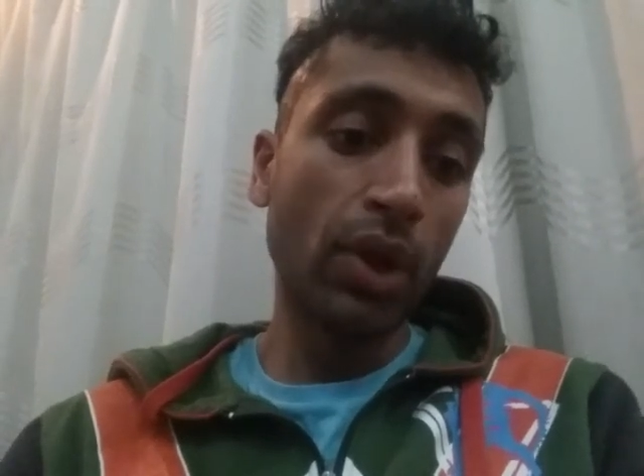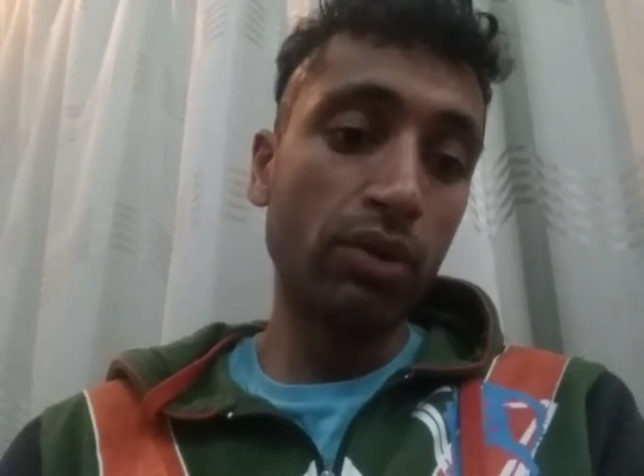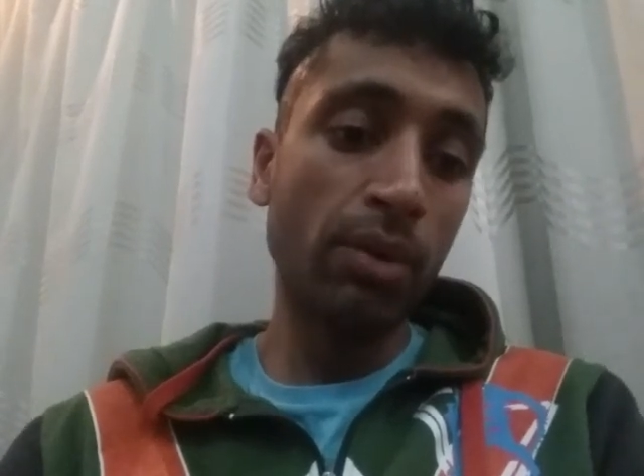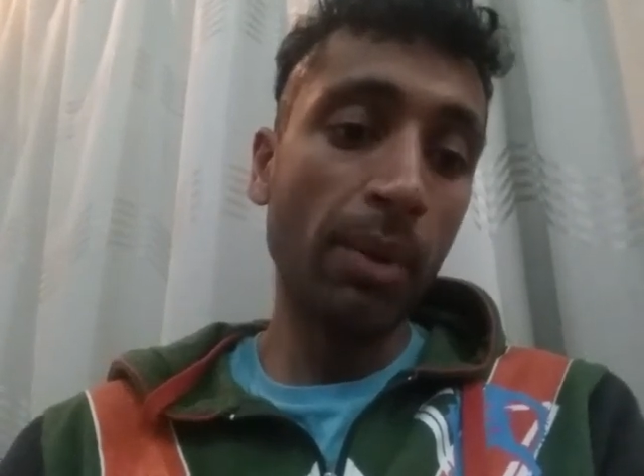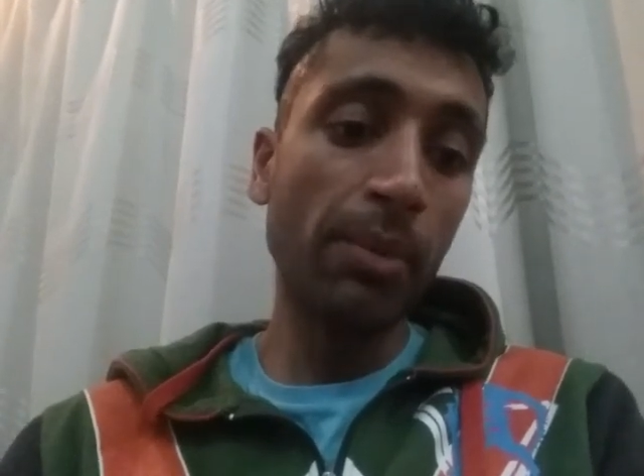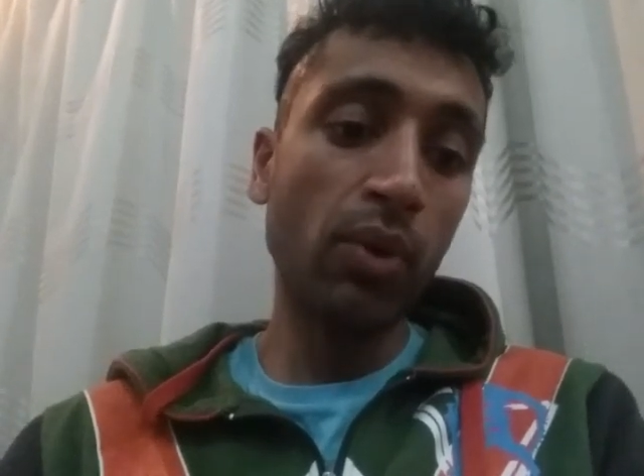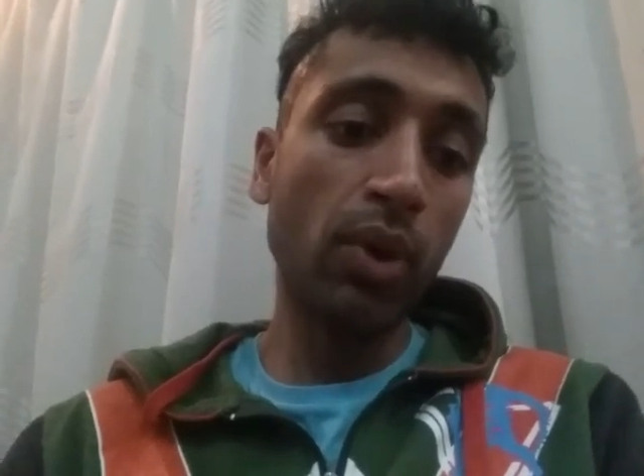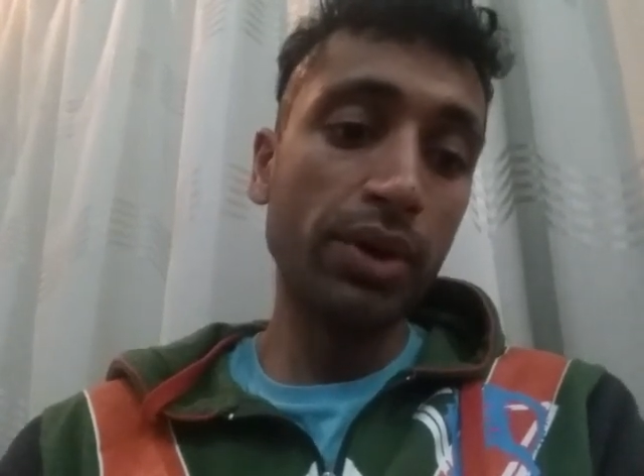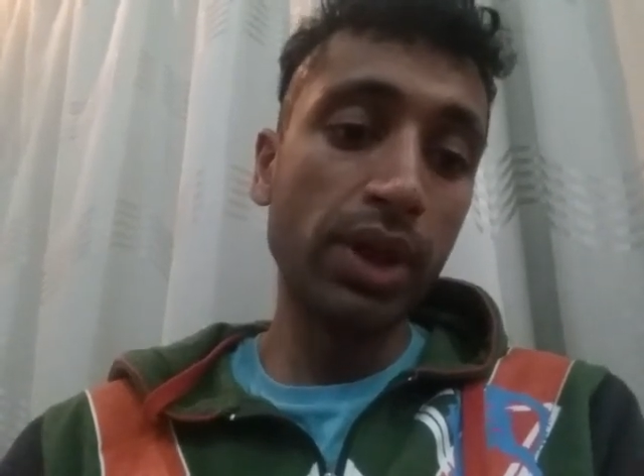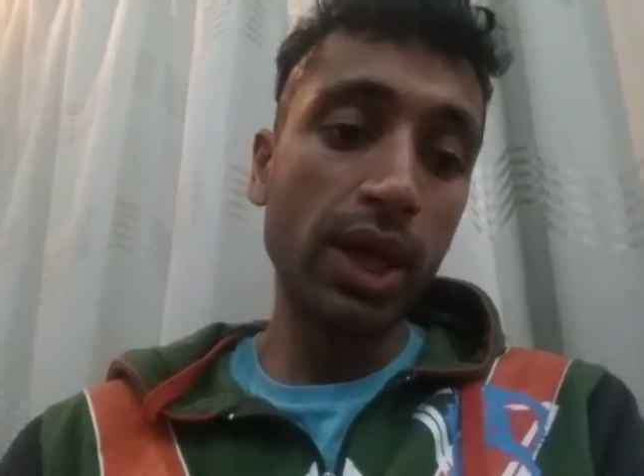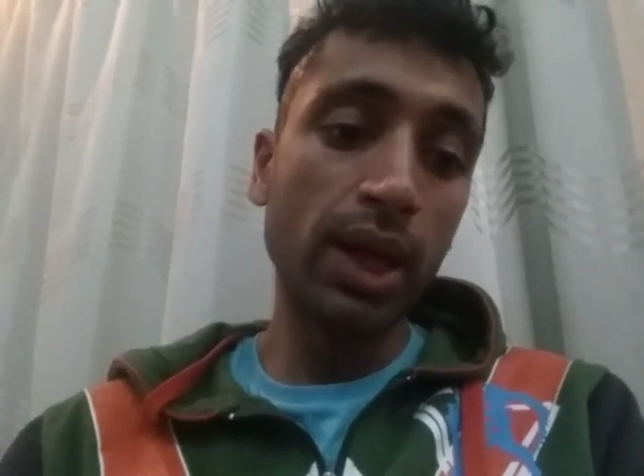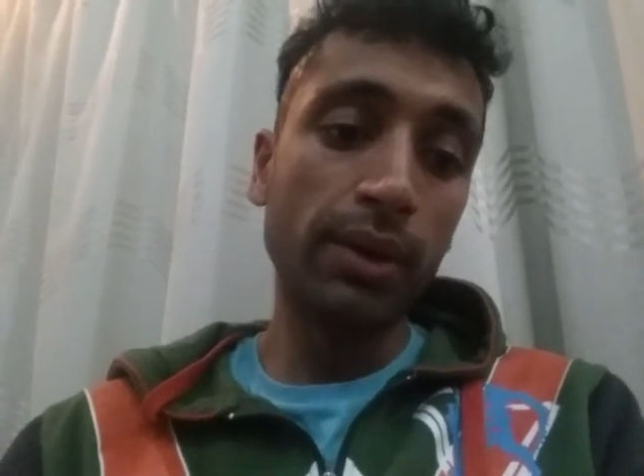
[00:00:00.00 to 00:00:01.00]
remember
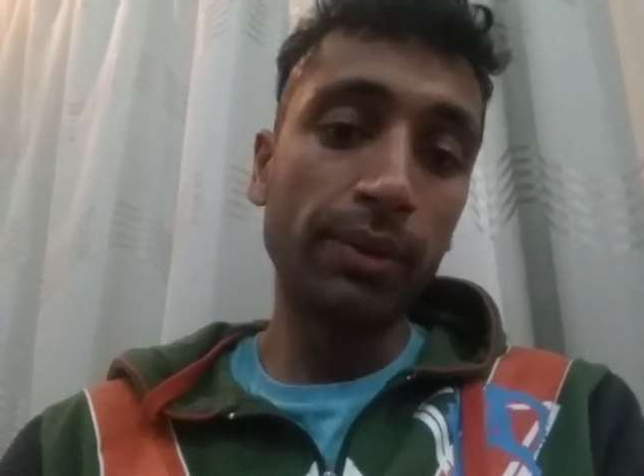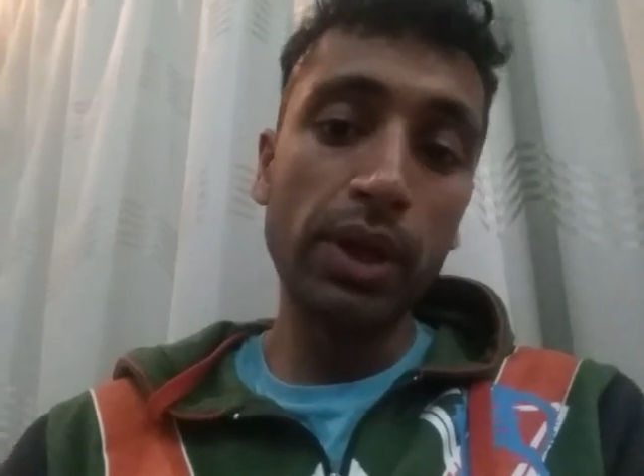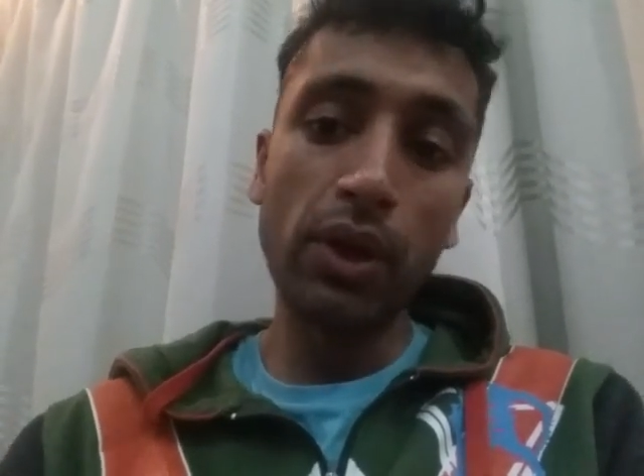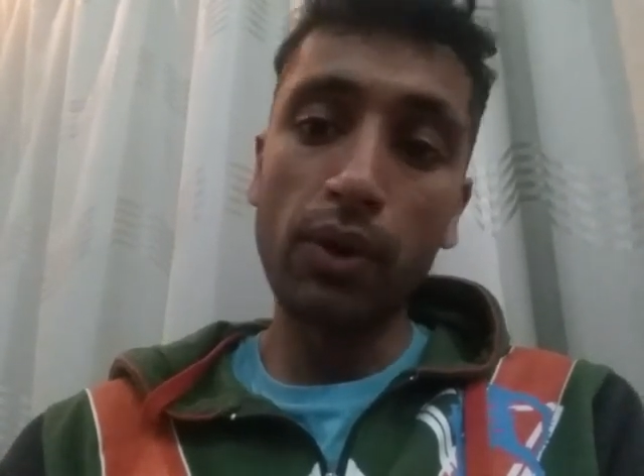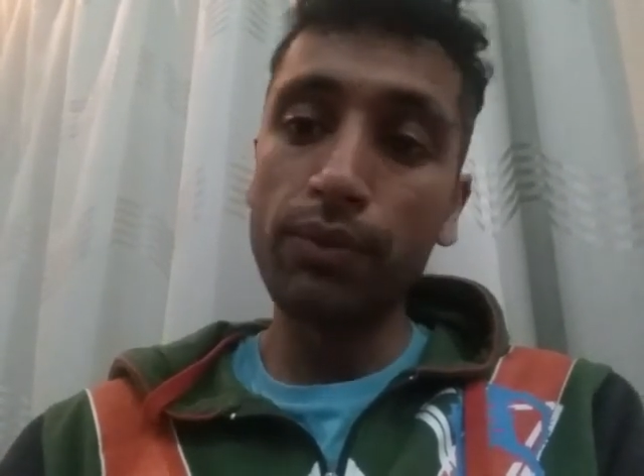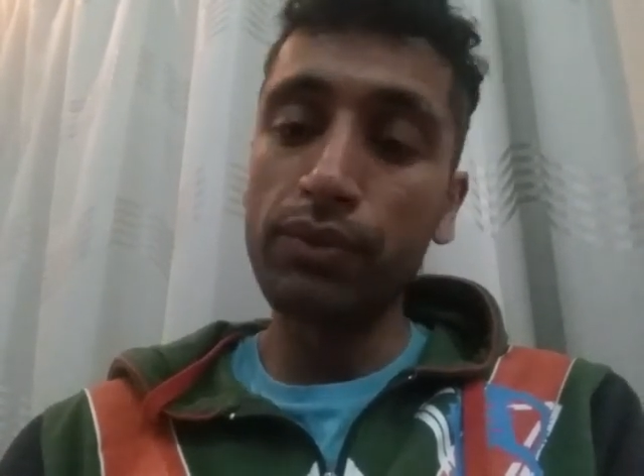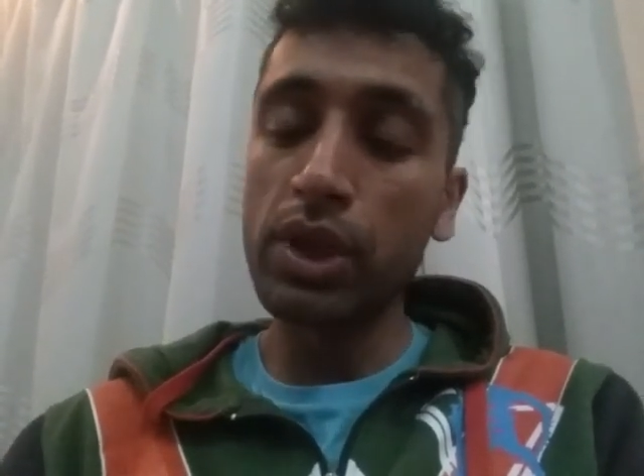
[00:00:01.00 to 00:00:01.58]
one thing, you know,